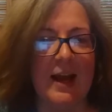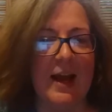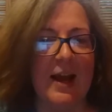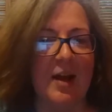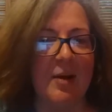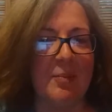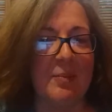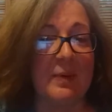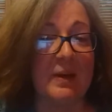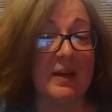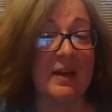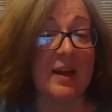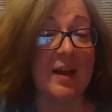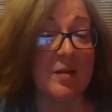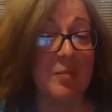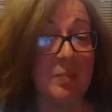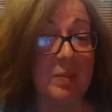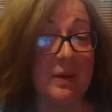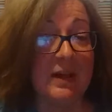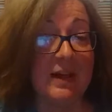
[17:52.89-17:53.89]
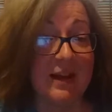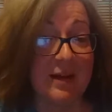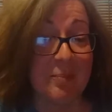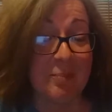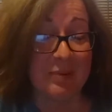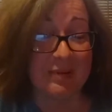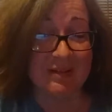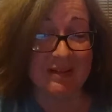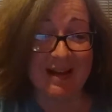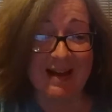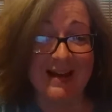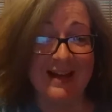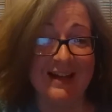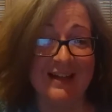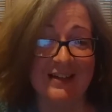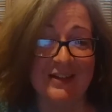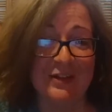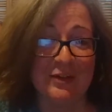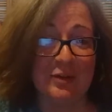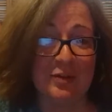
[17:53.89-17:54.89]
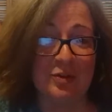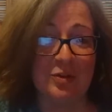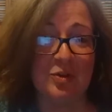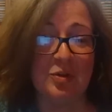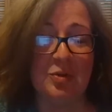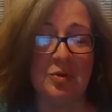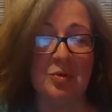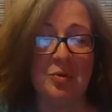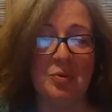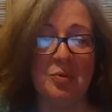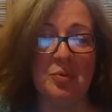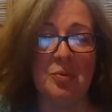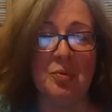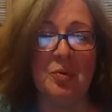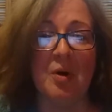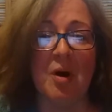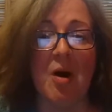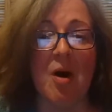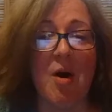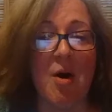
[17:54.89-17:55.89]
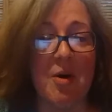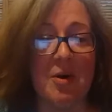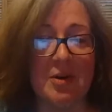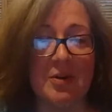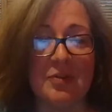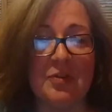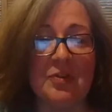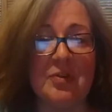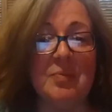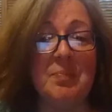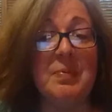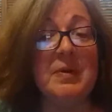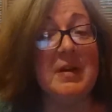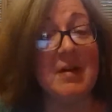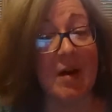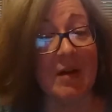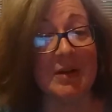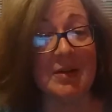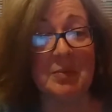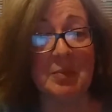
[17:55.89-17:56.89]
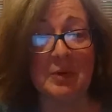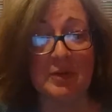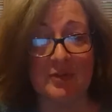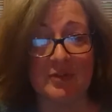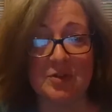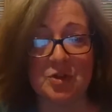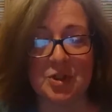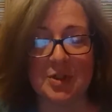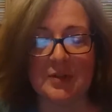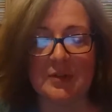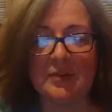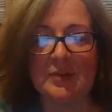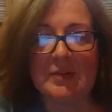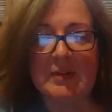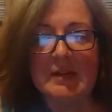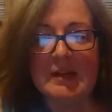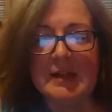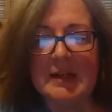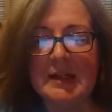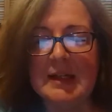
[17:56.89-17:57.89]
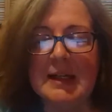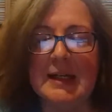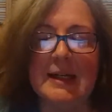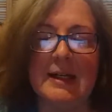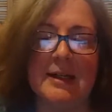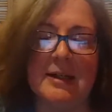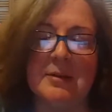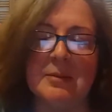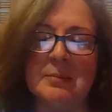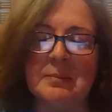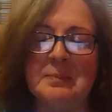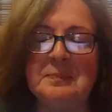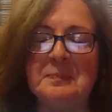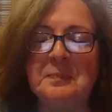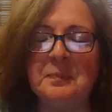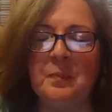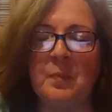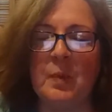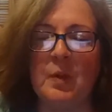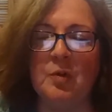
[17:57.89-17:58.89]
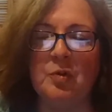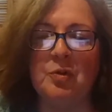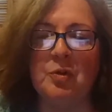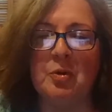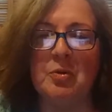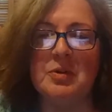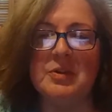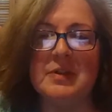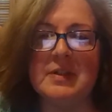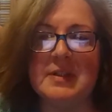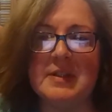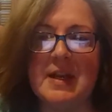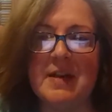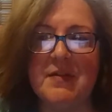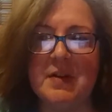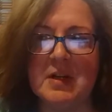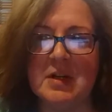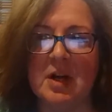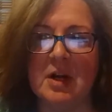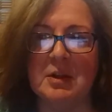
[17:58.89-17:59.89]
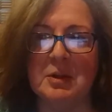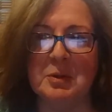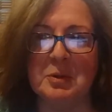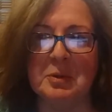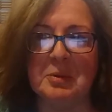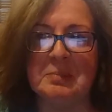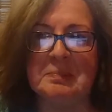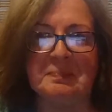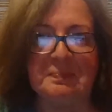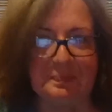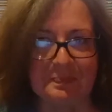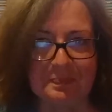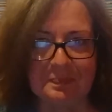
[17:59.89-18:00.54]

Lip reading: can be applied to artists beyond musicians. So David Cutler,